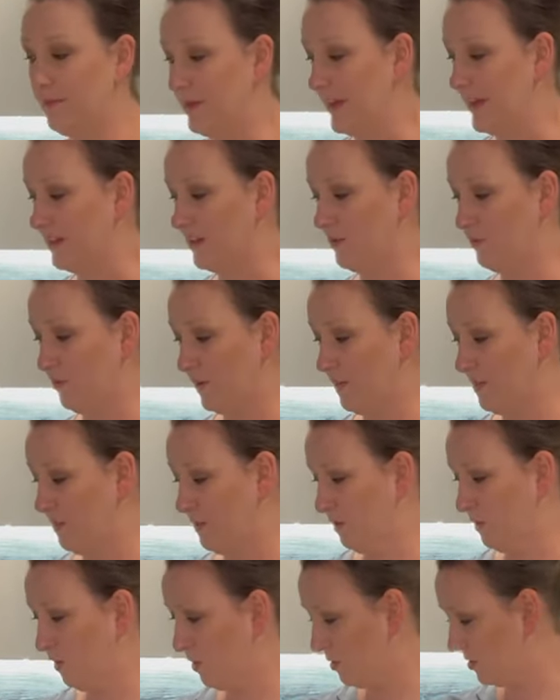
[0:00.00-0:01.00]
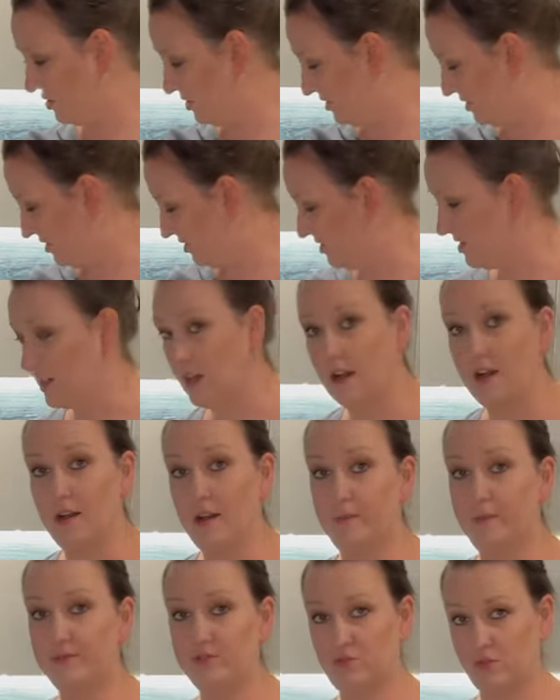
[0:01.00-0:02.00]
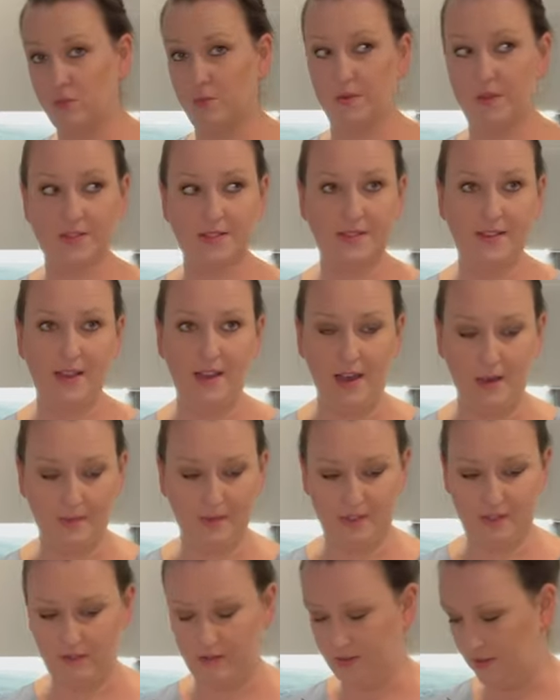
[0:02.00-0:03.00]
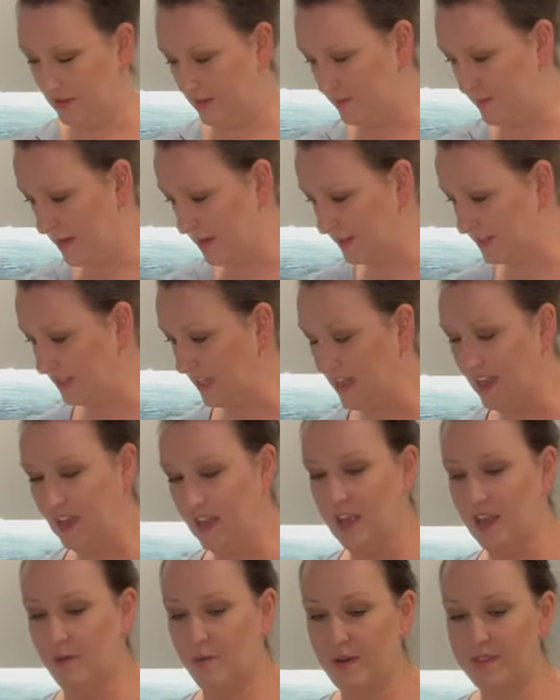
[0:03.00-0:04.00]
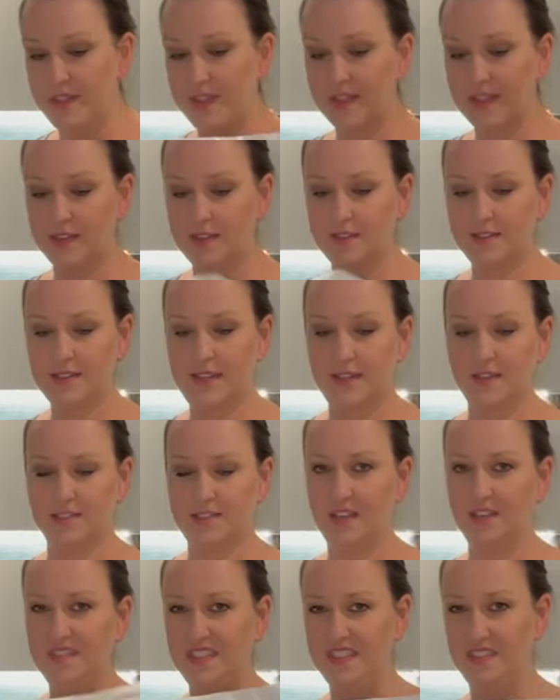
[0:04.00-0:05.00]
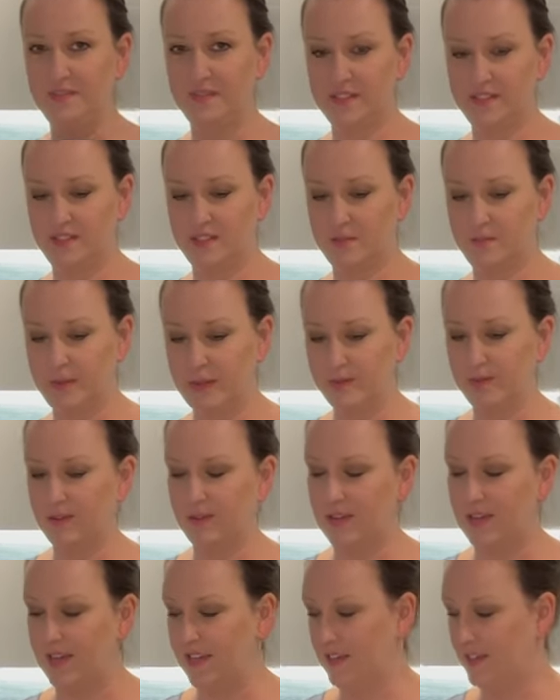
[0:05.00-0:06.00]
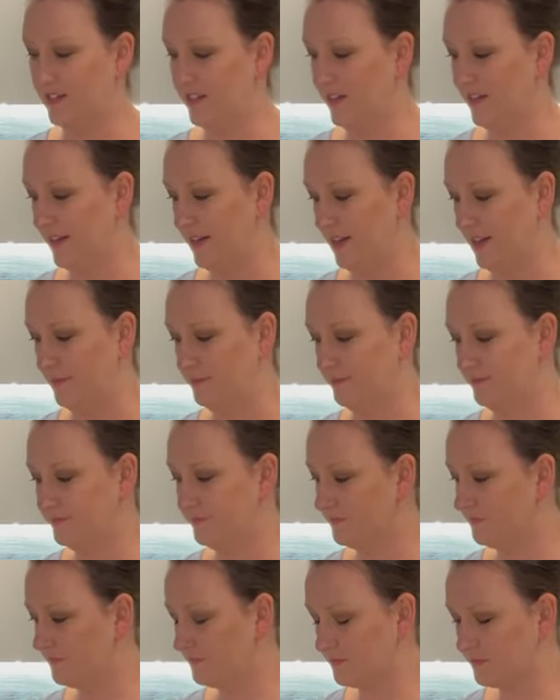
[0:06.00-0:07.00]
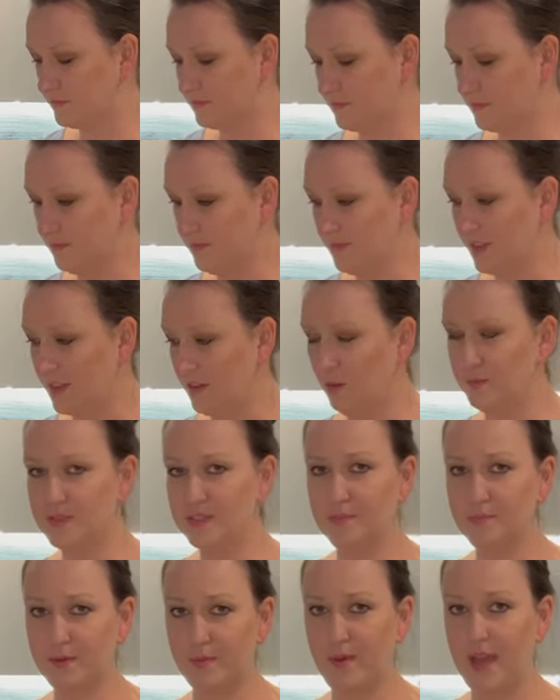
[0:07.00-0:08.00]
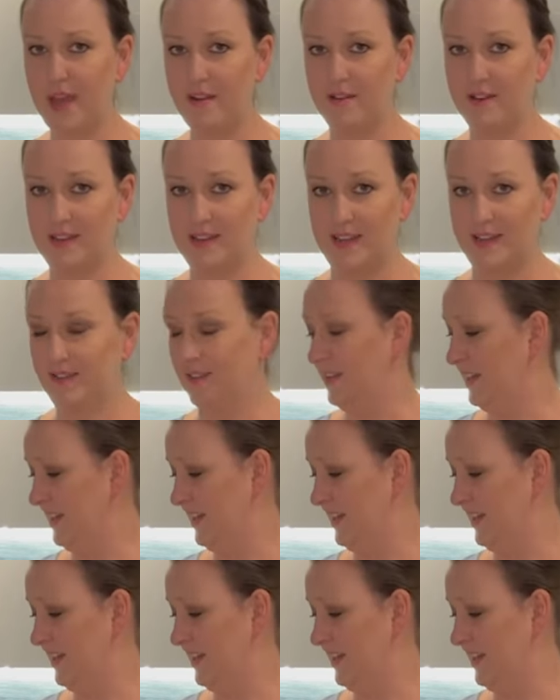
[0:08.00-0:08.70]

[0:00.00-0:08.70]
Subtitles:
bag with oxygen absorbers that absolutely must. One thing I gotta say, guys, I've seen the videos, people like obviously preparing and